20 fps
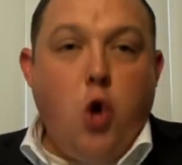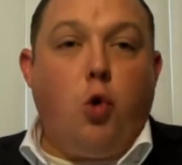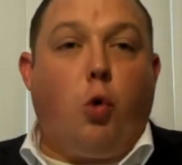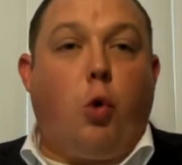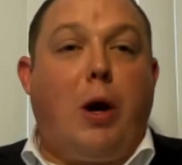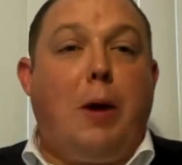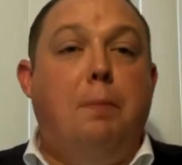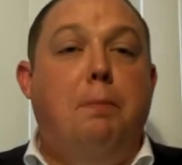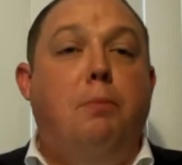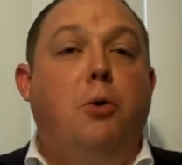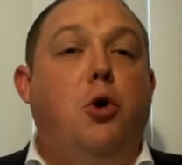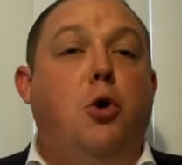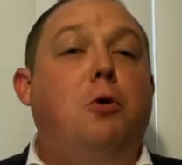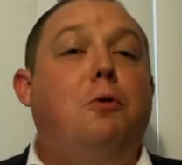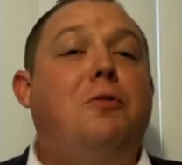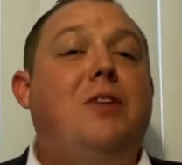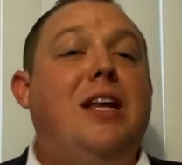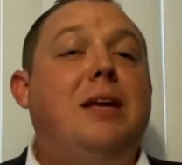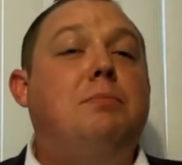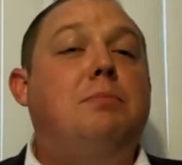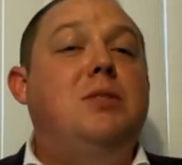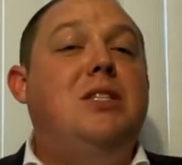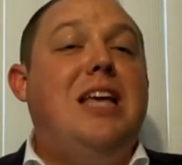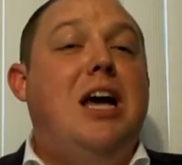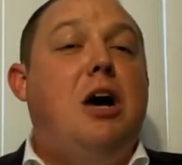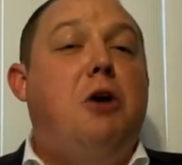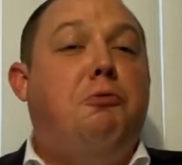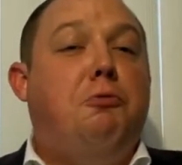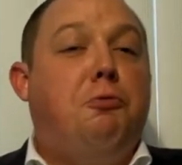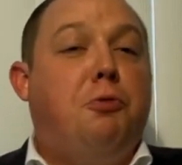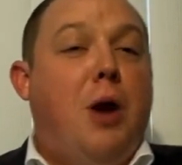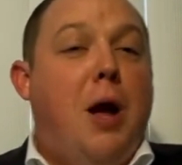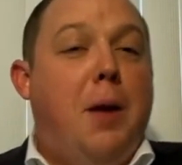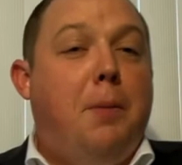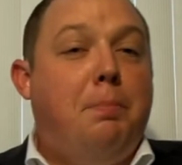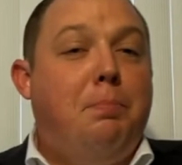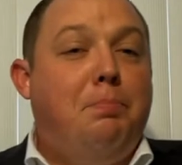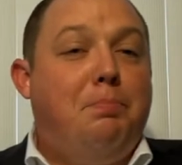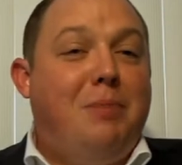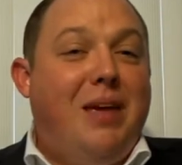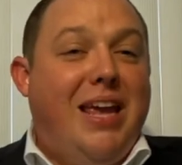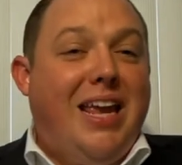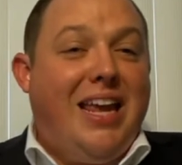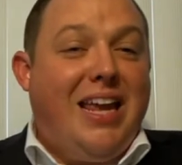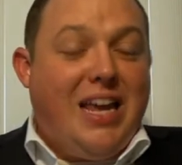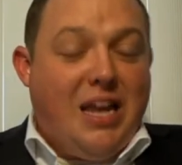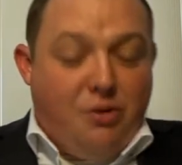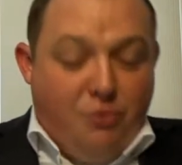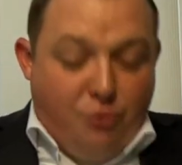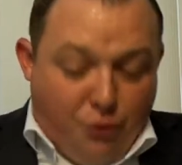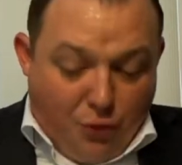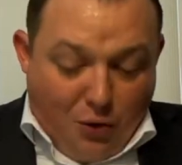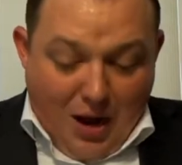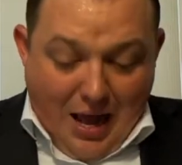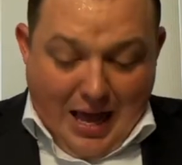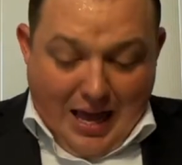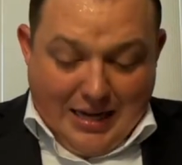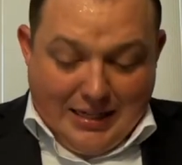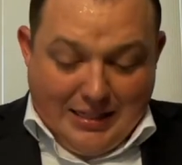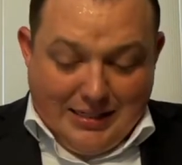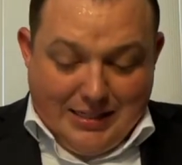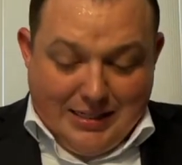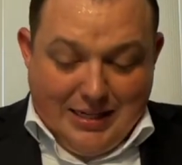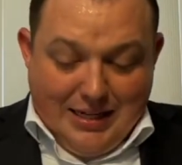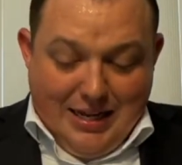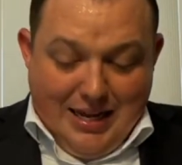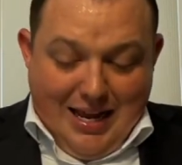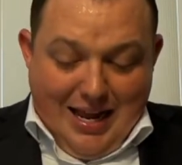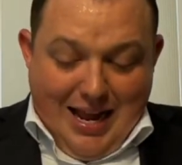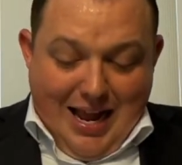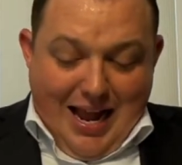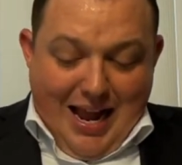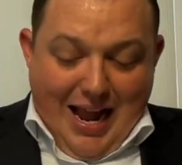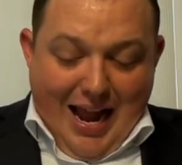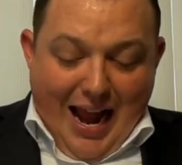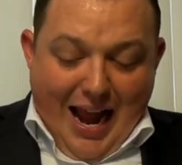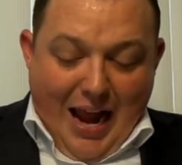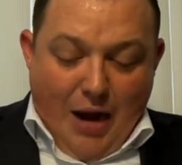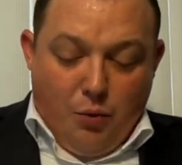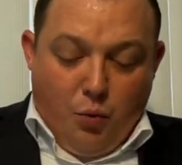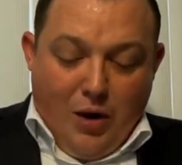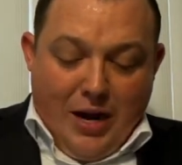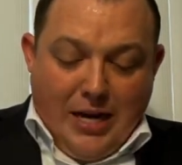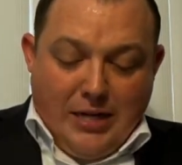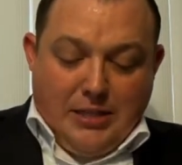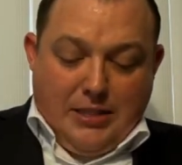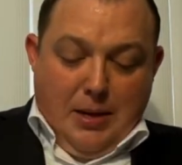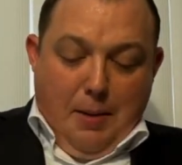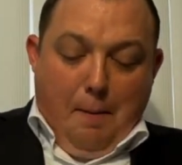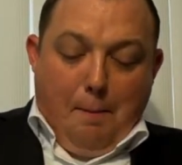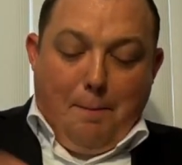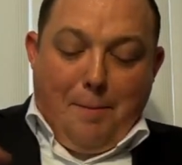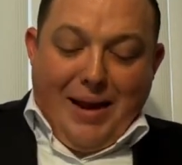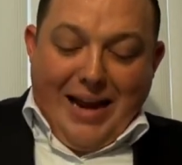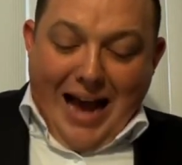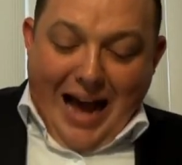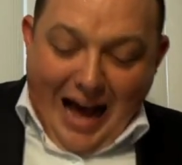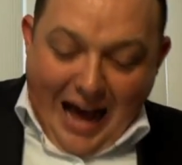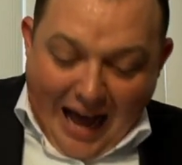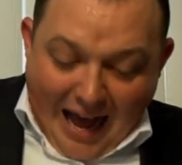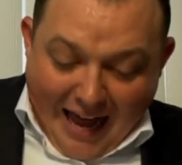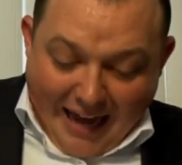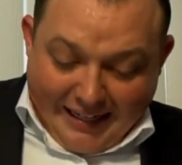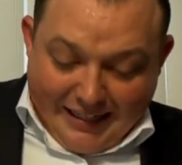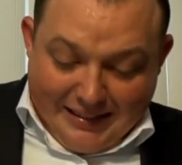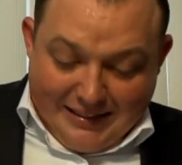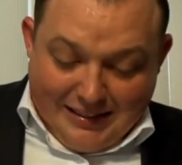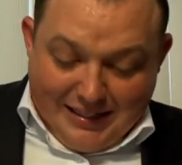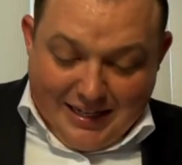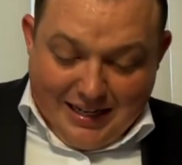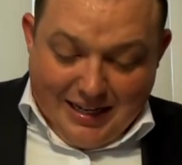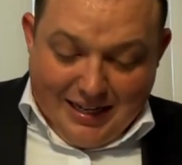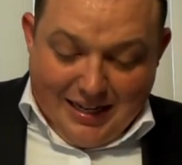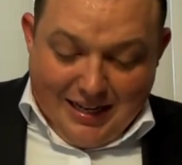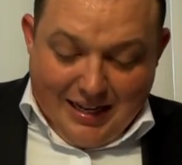removed himself from being in front and went behind.